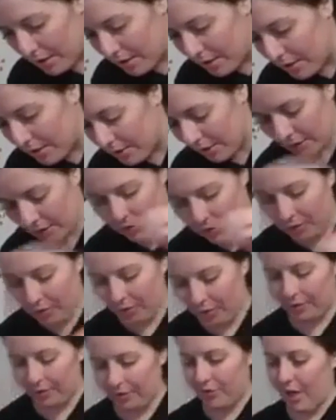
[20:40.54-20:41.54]
the little
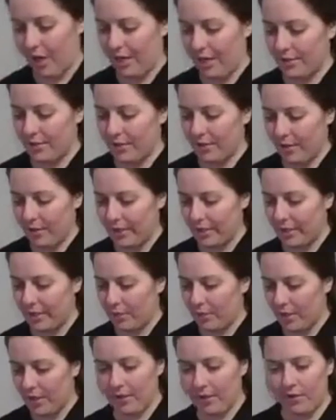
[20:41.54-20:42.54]
girl is dry. So let's work
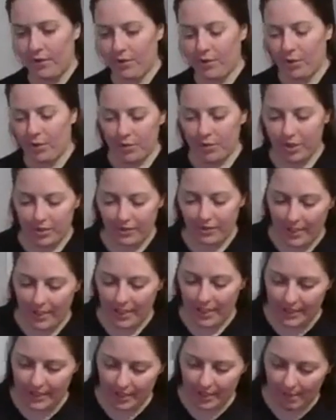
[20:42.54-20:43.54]
on the little girl, which is funny
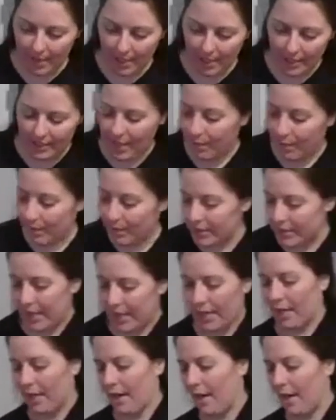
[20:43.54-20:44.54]
because I painted that one
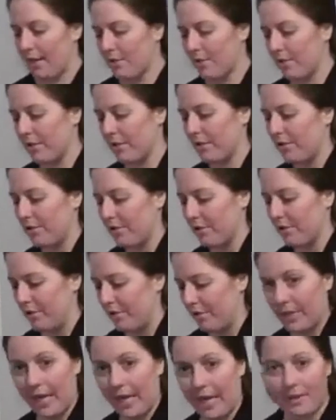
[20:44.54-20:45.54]
second. Actually, let's just do
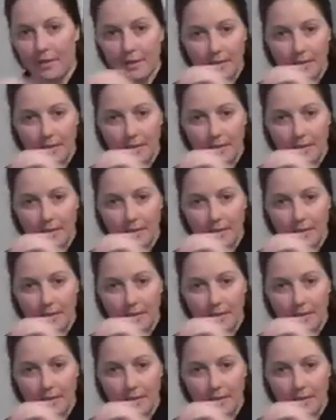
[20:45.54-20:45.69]
Dad.